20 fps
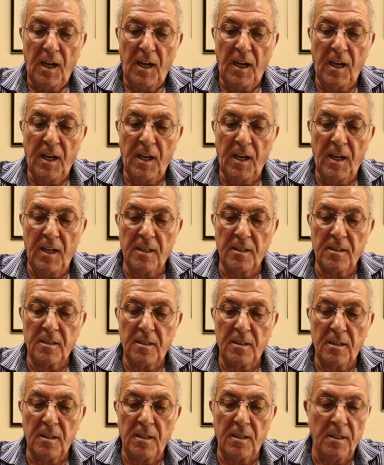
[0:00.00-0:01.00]
and
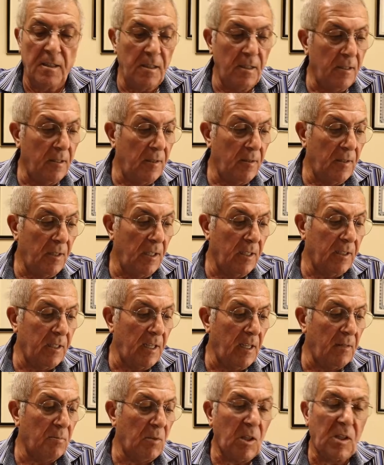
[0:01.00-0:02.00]
it
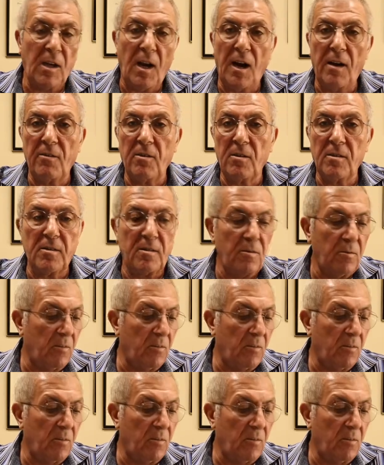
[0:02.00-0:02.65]
can be covered